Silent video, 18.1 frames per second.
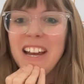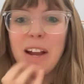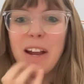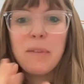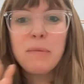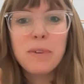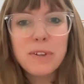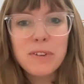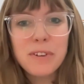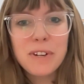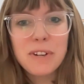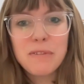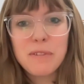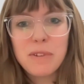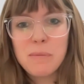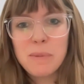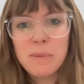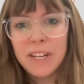I'm wondering
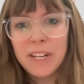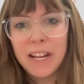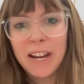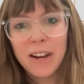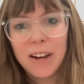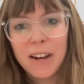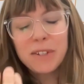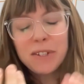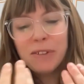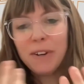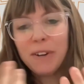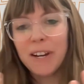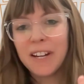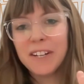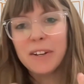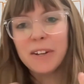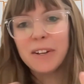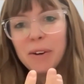if you mean, how do
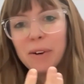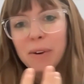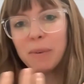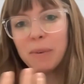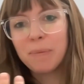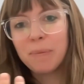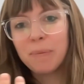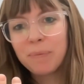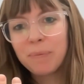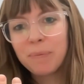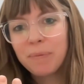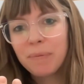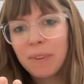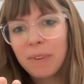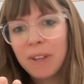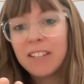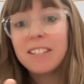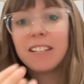I know
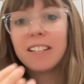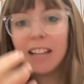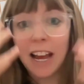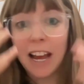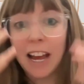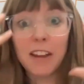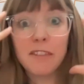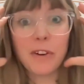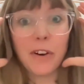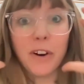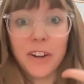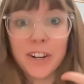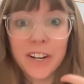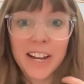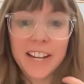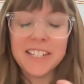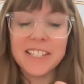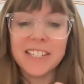I've got
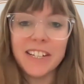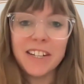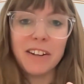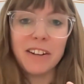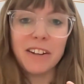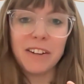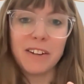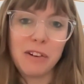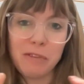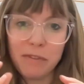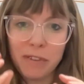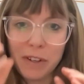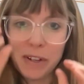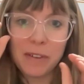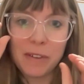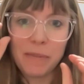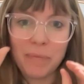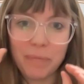an idea of
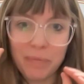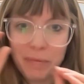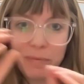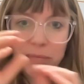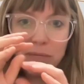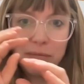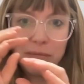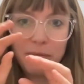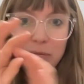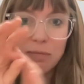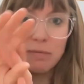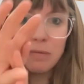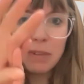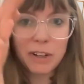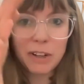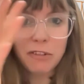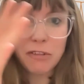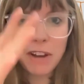a
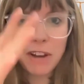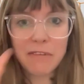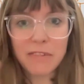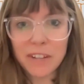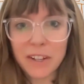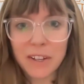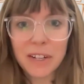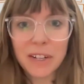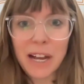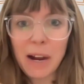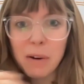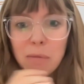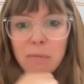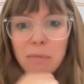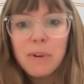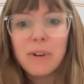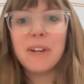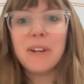graphical
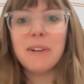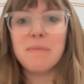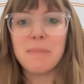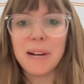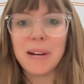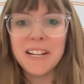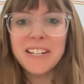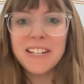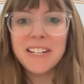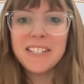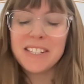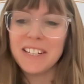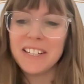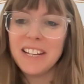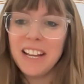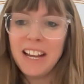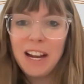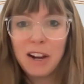output in mind?
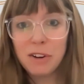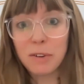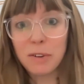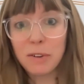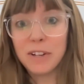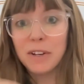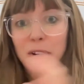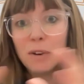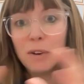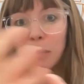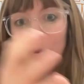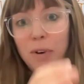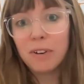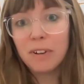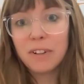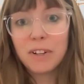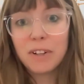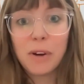How do I know
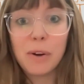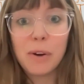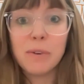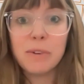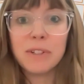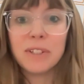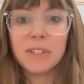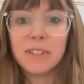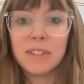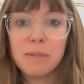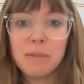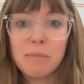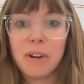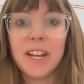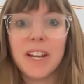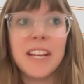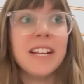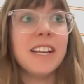what code to
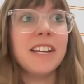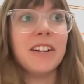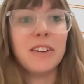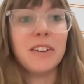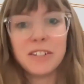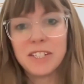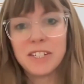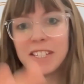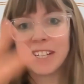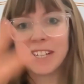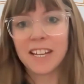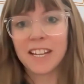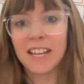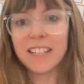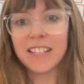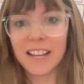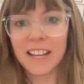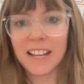put in order to
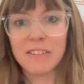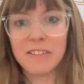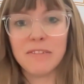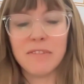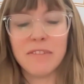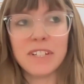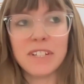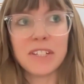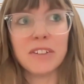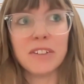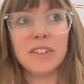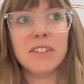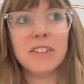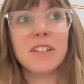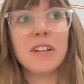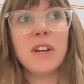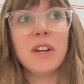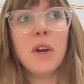get that
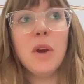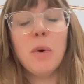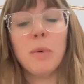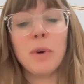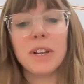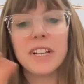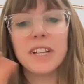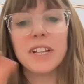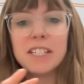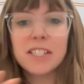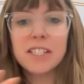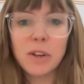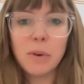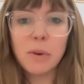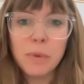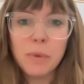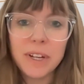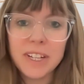result? Well, in
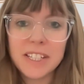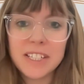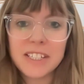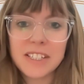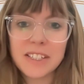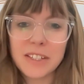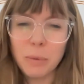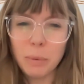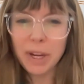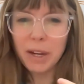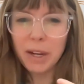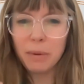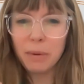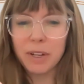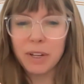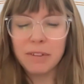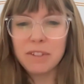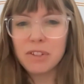some ways, the
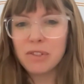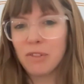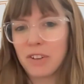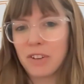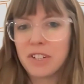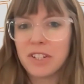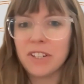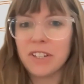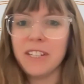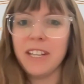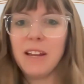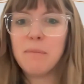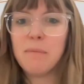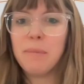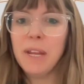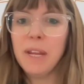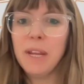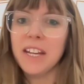way we've structured
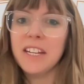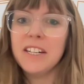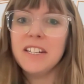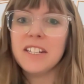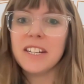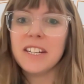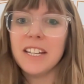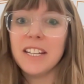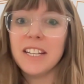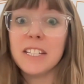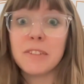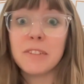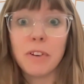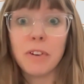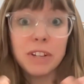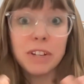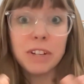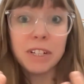that page is
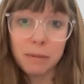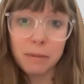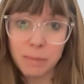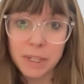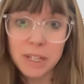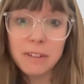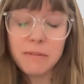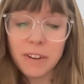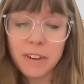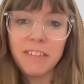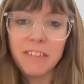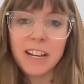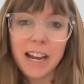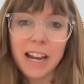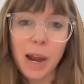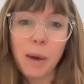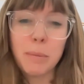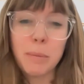for it to be
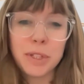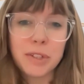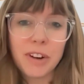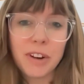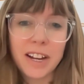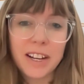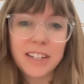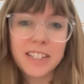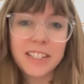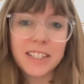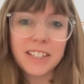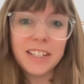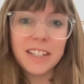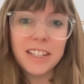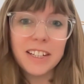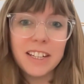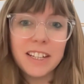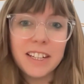very abstract.
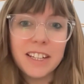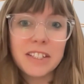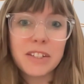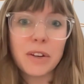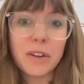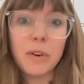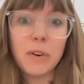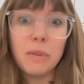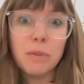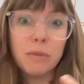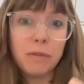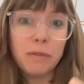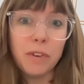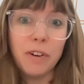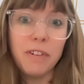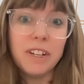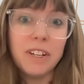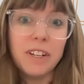So
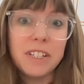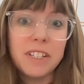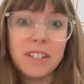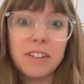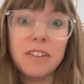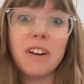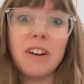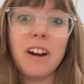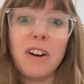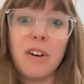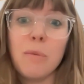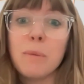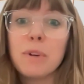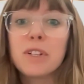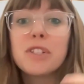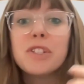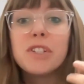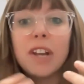for it to
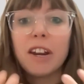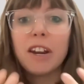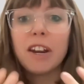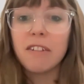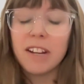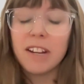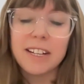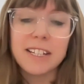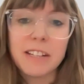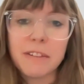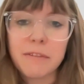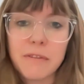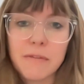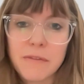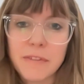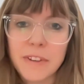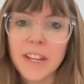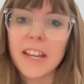almost generate a
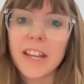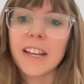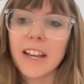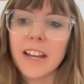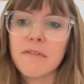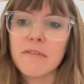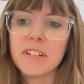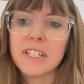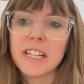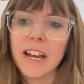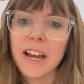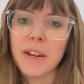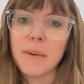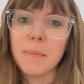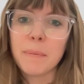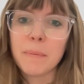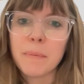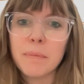different thing every
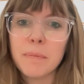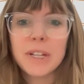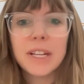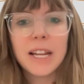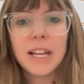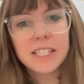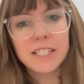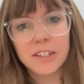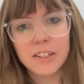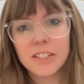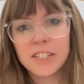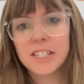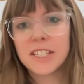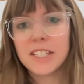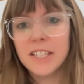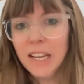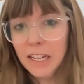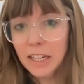time. But that's not
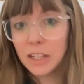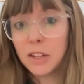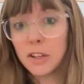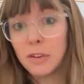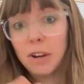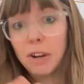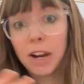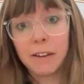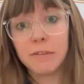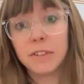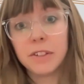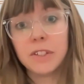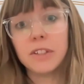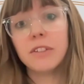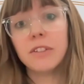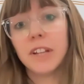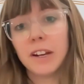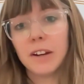to say that you have
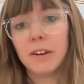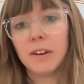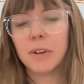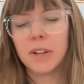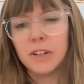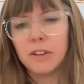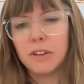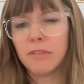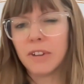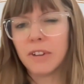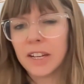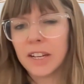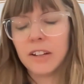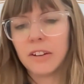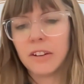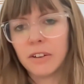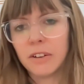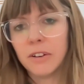to do that when you
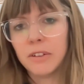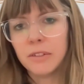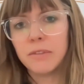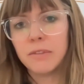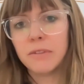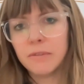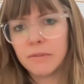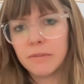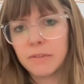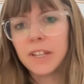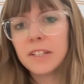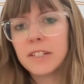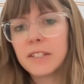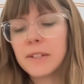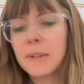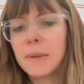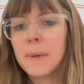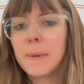write your own
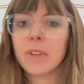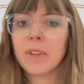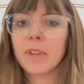things.